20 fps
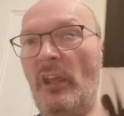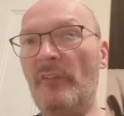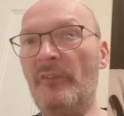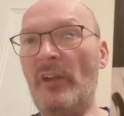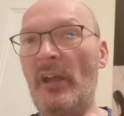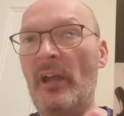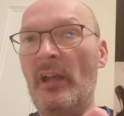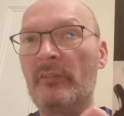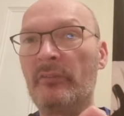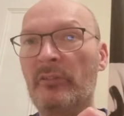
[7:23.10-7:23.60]
if I
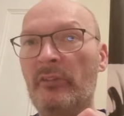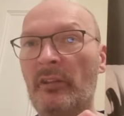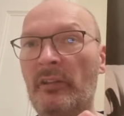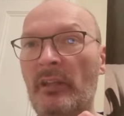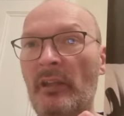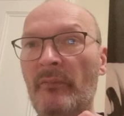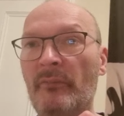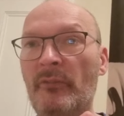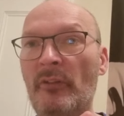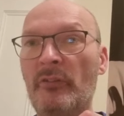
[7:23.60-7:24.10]
had to
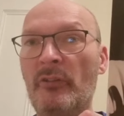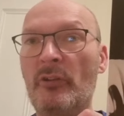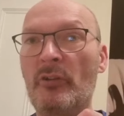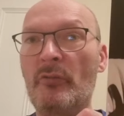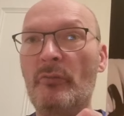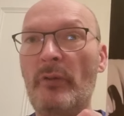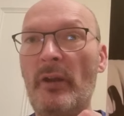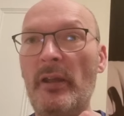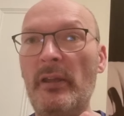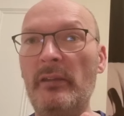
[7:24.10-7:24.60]
give this a
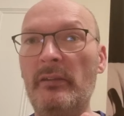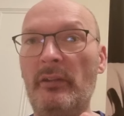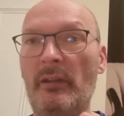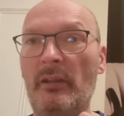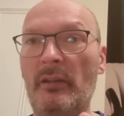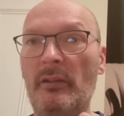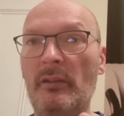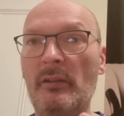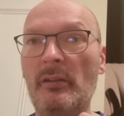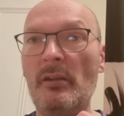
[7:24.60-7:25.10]

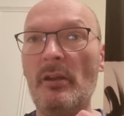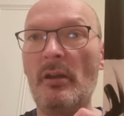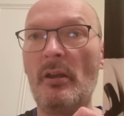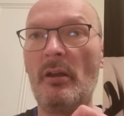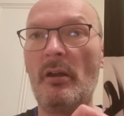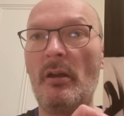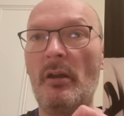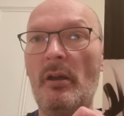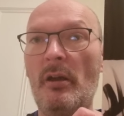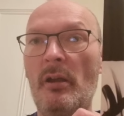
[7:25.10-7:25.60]
grading
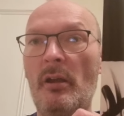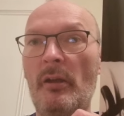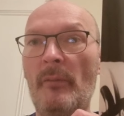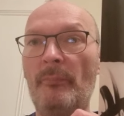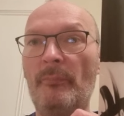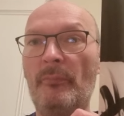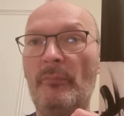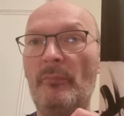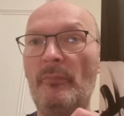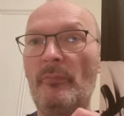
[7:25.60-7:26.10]

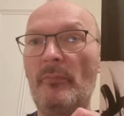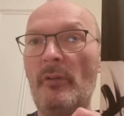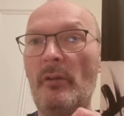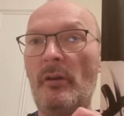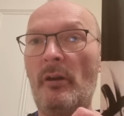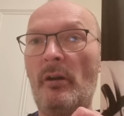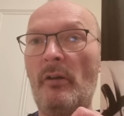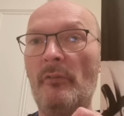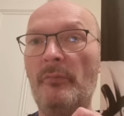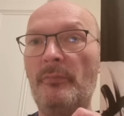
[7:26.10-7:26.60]

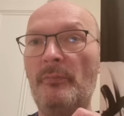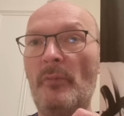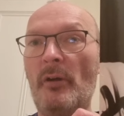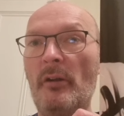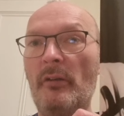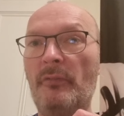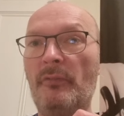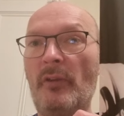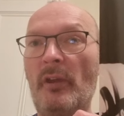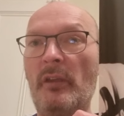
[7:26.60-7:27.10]
of
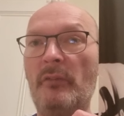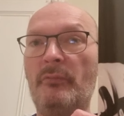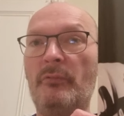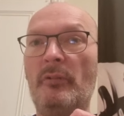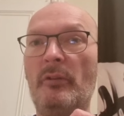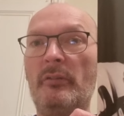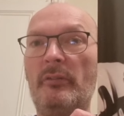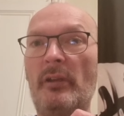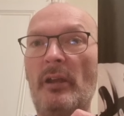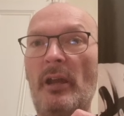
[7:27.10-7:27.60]
my
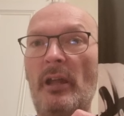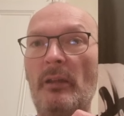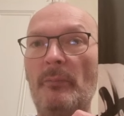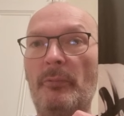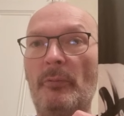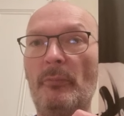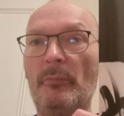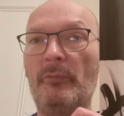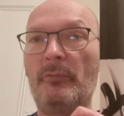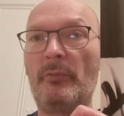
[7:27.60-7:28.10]
favourite
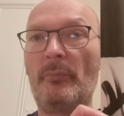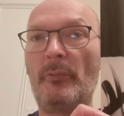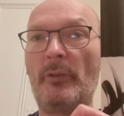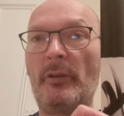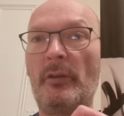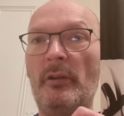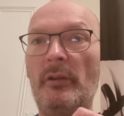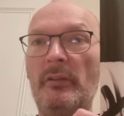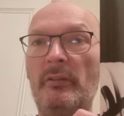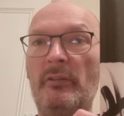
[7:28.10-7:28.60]
albums from the
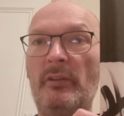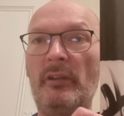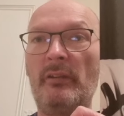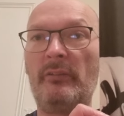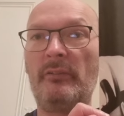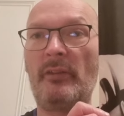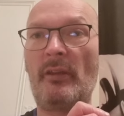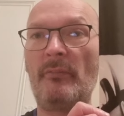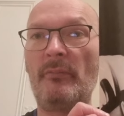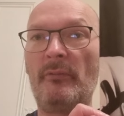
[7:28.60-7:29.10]

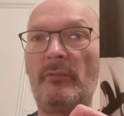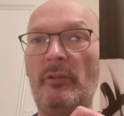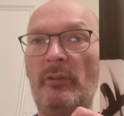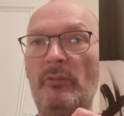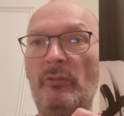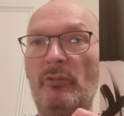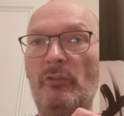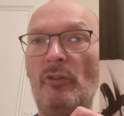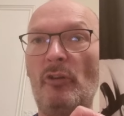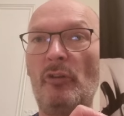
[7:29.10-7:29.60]
1970s,
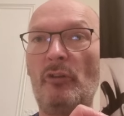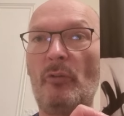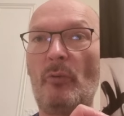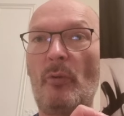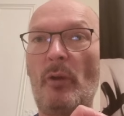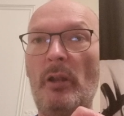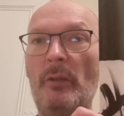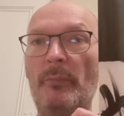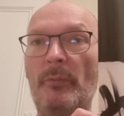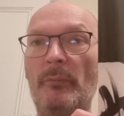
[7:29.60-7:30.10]
studio
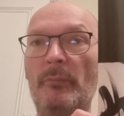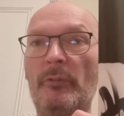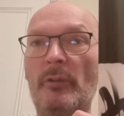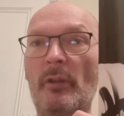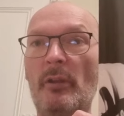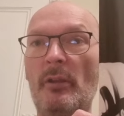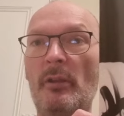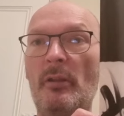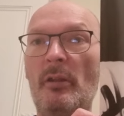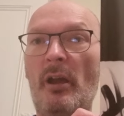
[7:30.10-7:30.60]
albums,
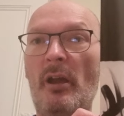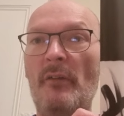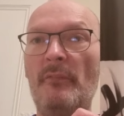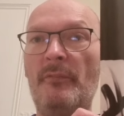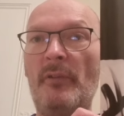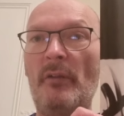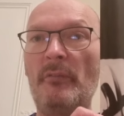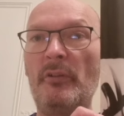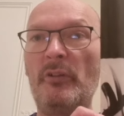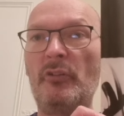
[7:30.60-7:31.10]
a
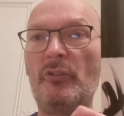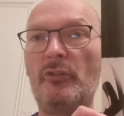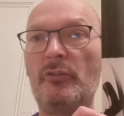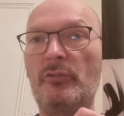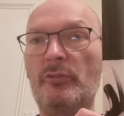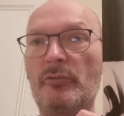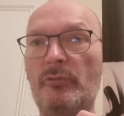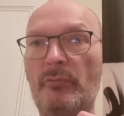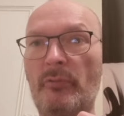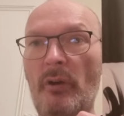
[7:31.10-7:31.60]
very
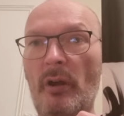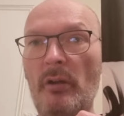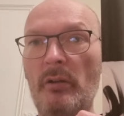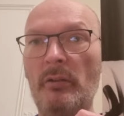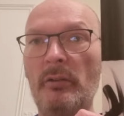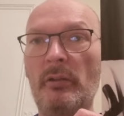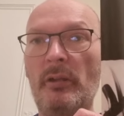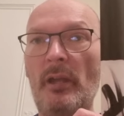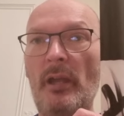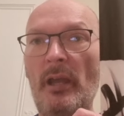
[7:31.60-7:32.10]

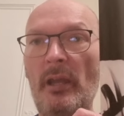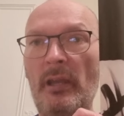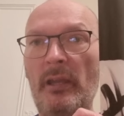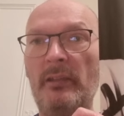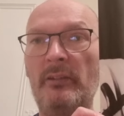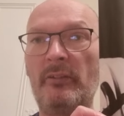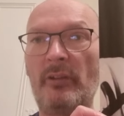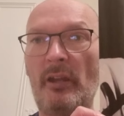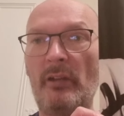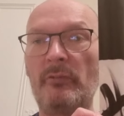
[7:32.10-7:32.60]
strong
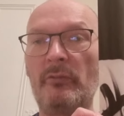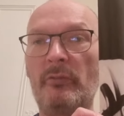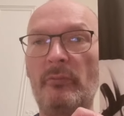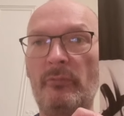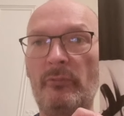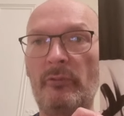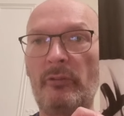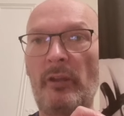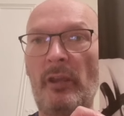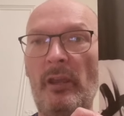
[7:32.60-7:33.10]
8 out
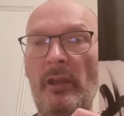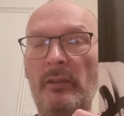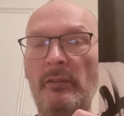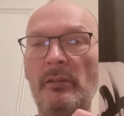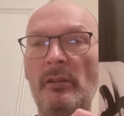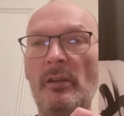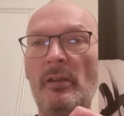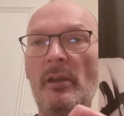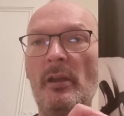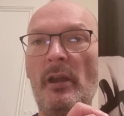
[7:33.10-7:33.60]
of 10,
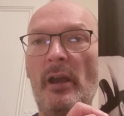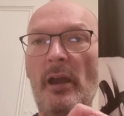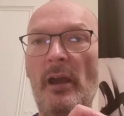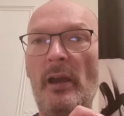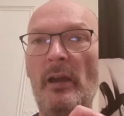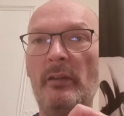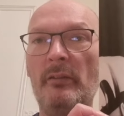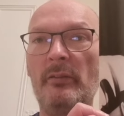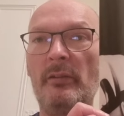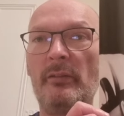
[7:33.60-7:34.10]

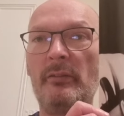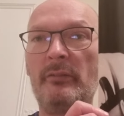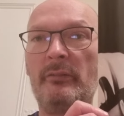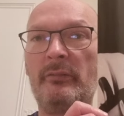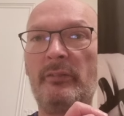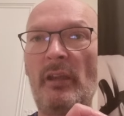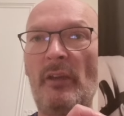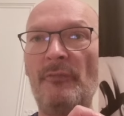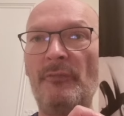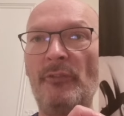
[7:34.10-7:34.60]
and
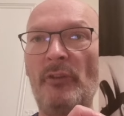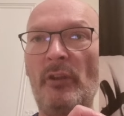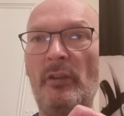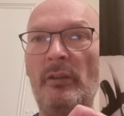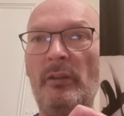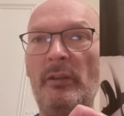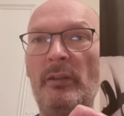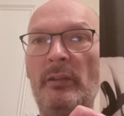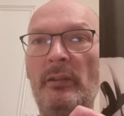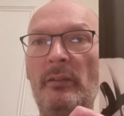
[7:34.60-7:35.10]

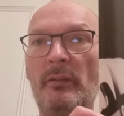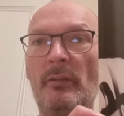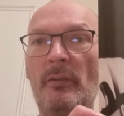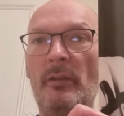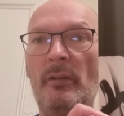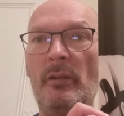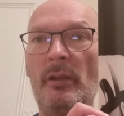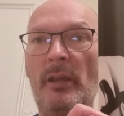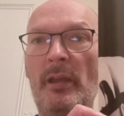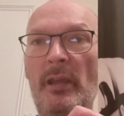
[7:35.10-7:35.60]
definitely
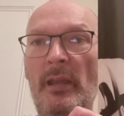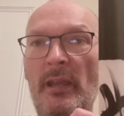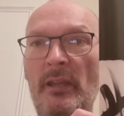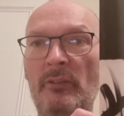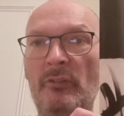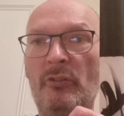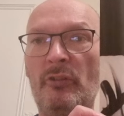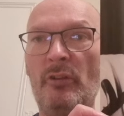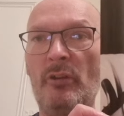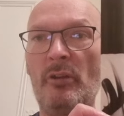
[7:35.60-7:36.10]

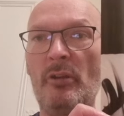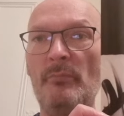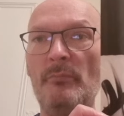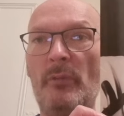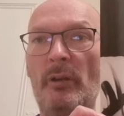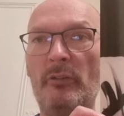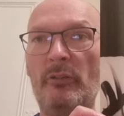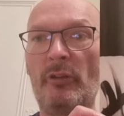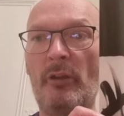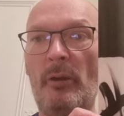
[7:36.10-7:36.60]
into
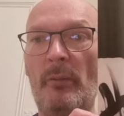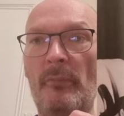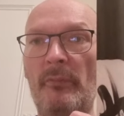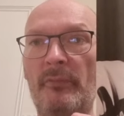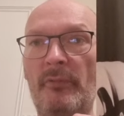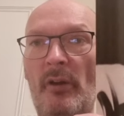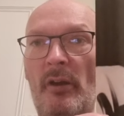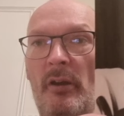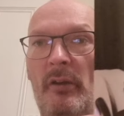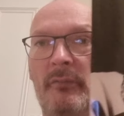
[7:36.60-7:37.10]
my top
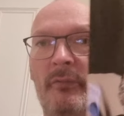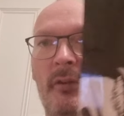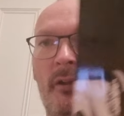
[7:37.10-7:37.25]
five.